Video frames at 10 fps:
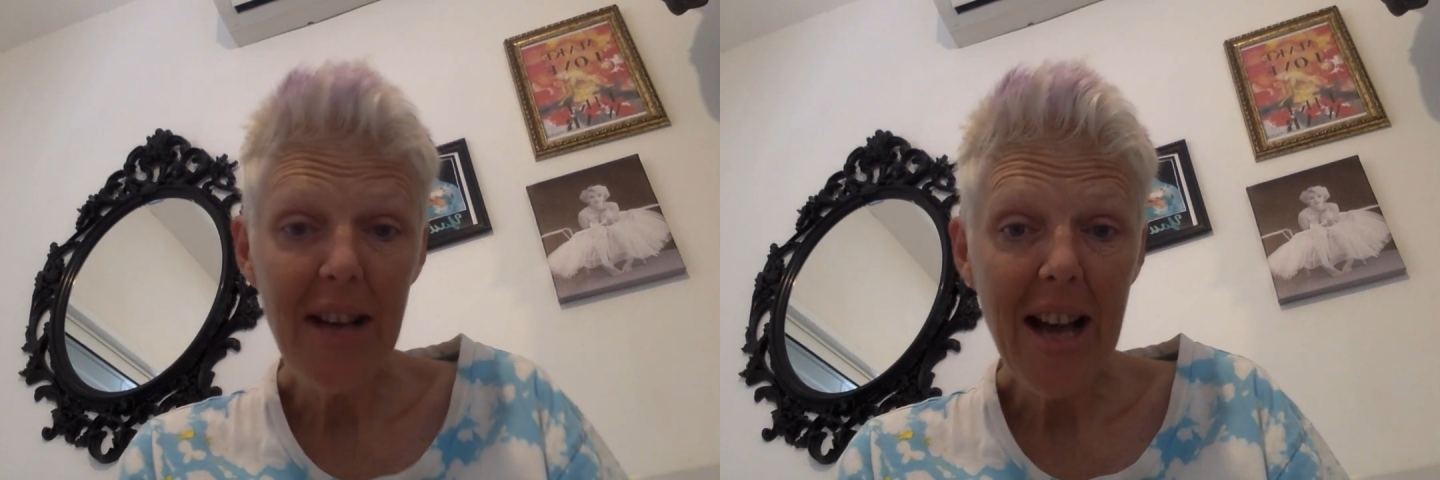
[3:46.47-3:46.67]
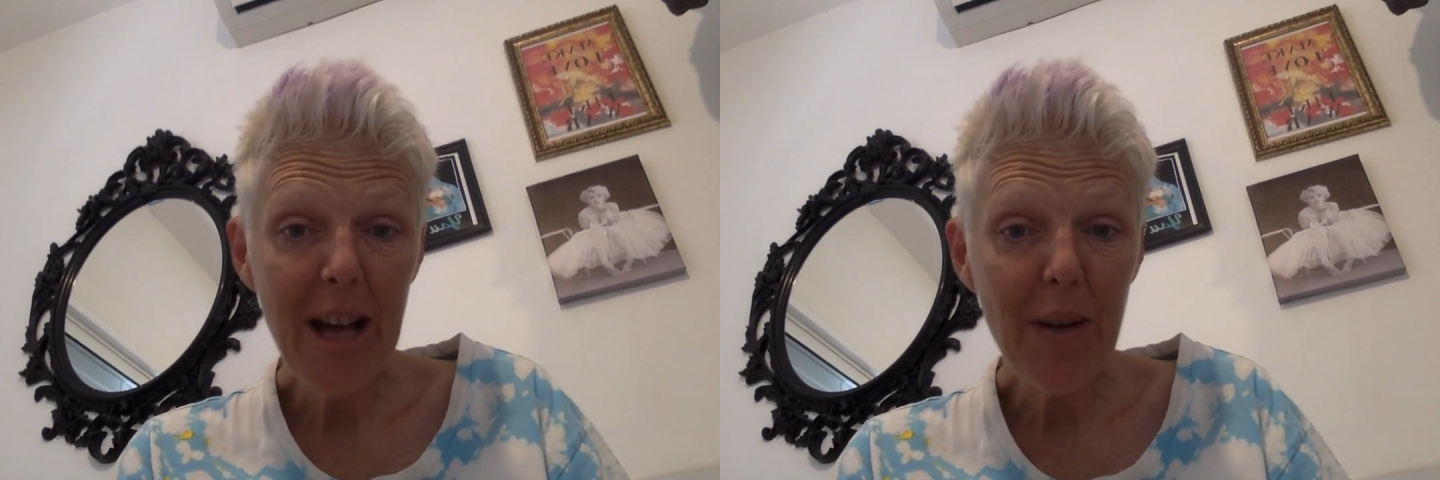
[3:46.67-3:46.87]

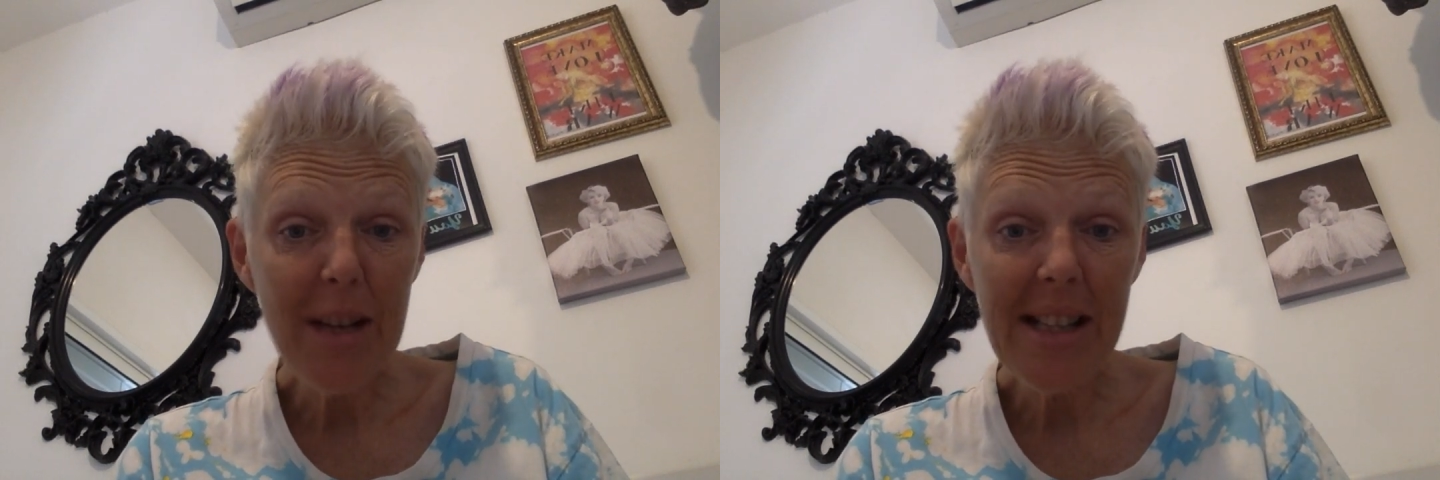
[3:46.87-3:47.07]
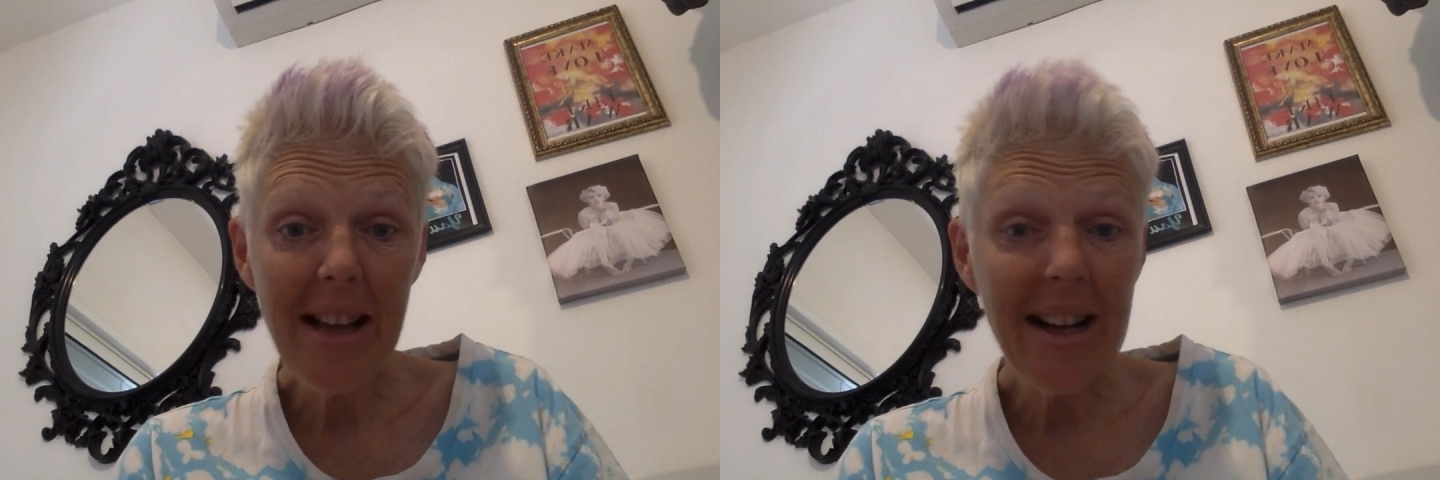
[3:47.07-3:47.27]
How do I
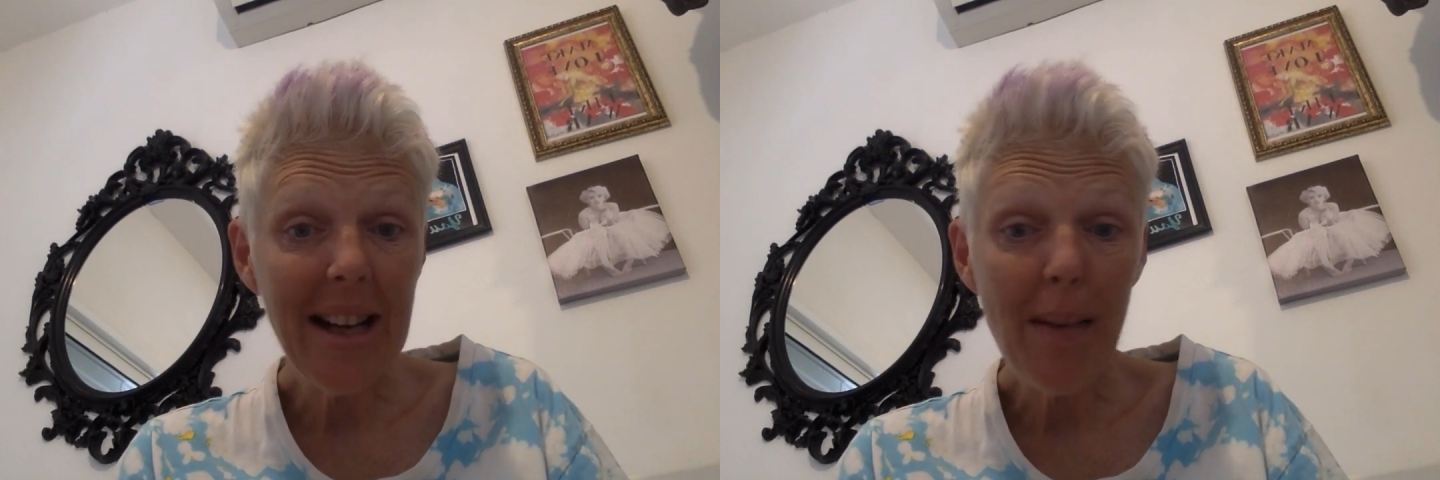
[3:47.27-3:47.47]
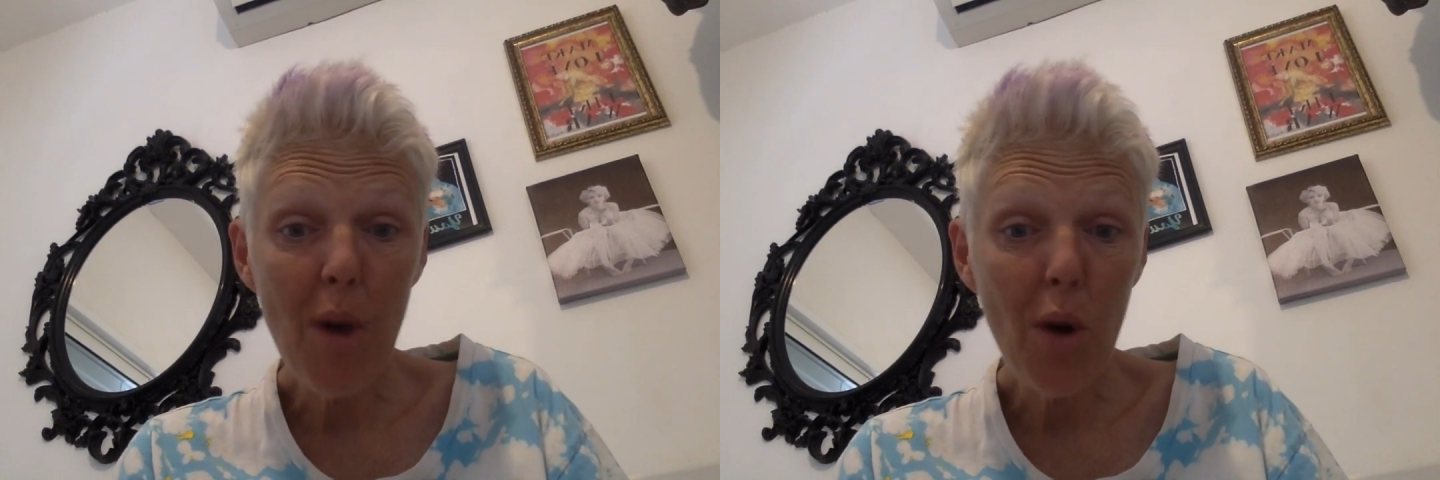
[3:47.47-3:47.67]
say,
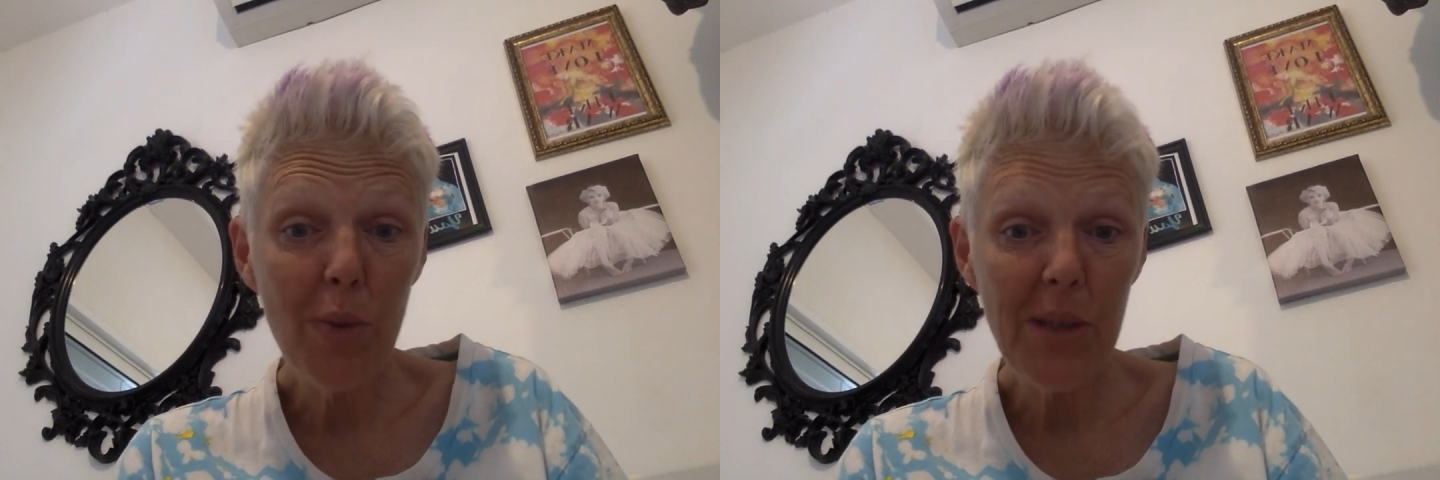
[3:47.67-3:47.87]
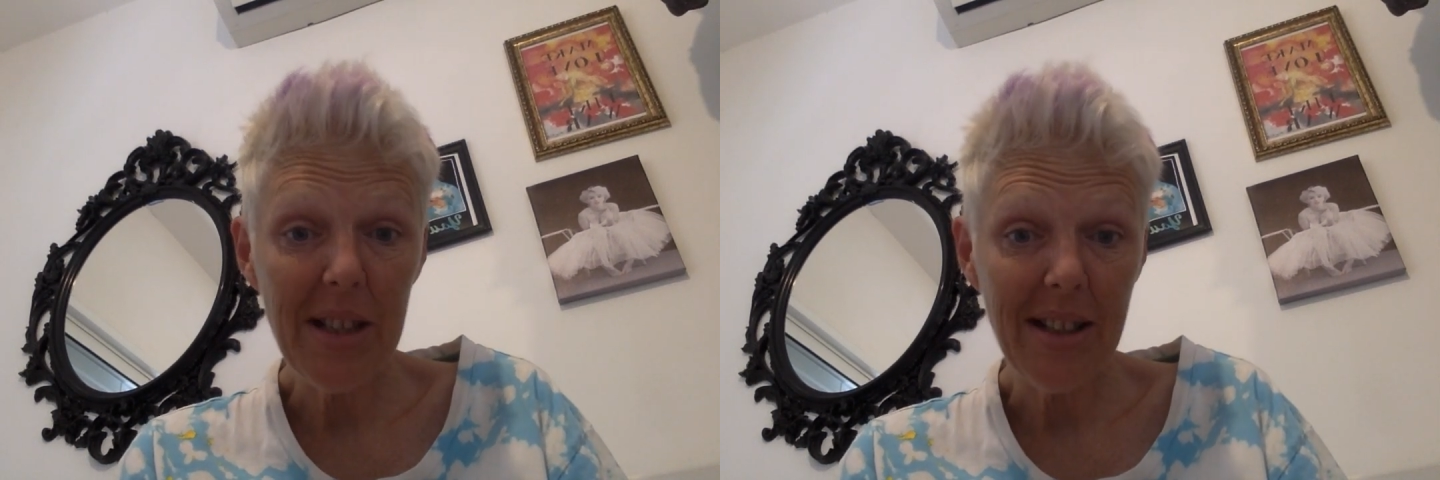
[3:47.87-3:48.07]
honey, I'm
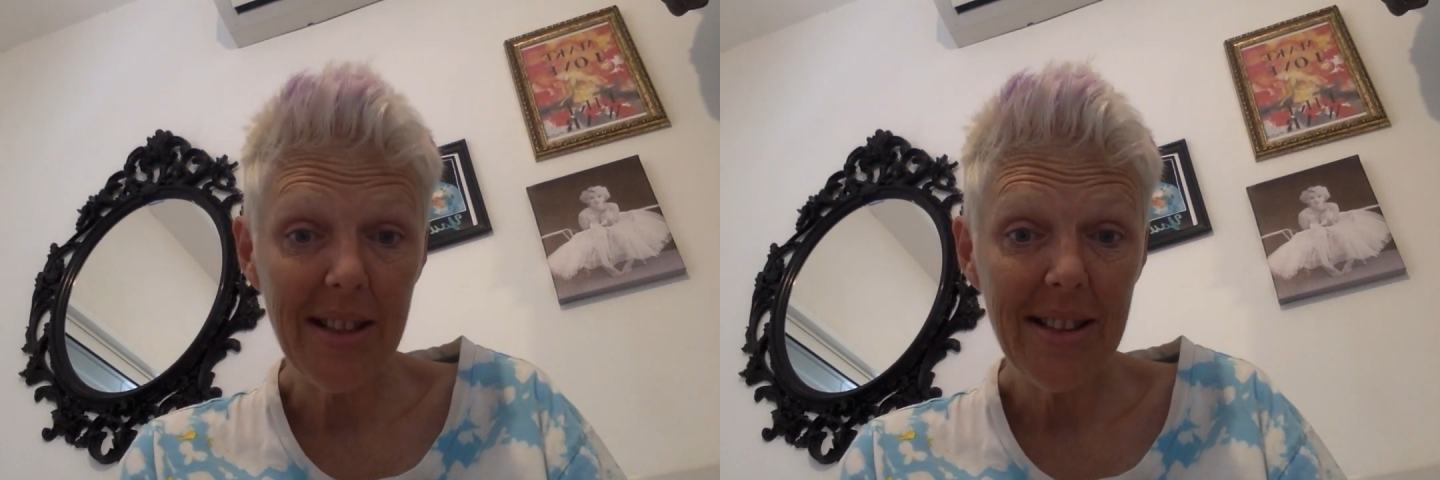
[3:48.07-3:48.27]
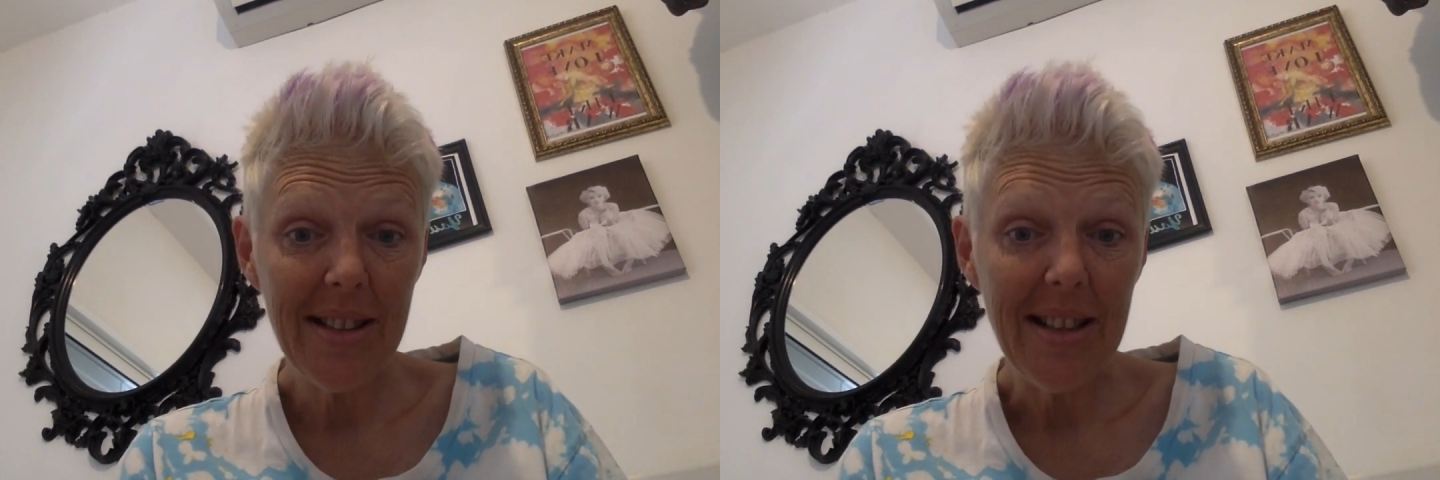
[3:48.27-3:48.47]
homesick,